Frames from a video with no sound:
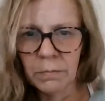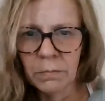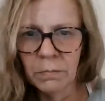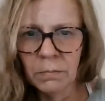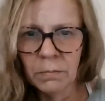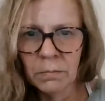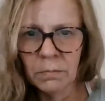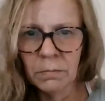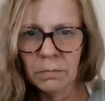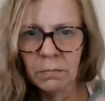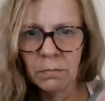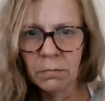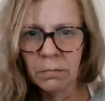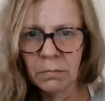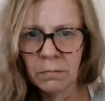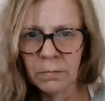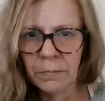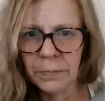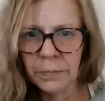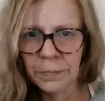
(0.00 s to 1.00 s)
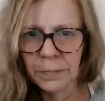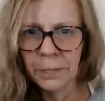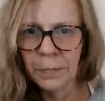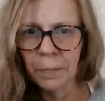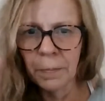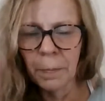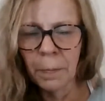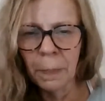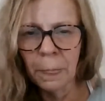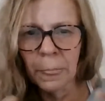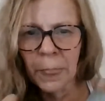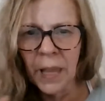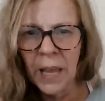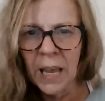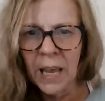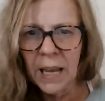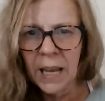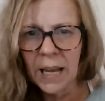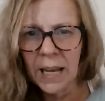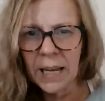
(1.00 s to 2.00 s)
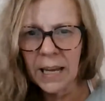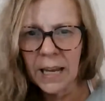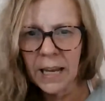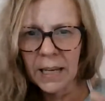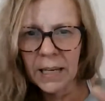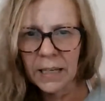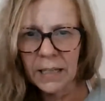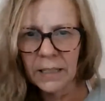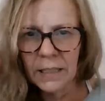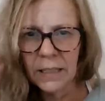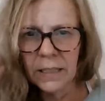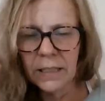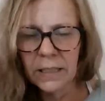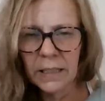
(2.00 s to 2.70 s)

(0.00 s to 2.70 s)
And I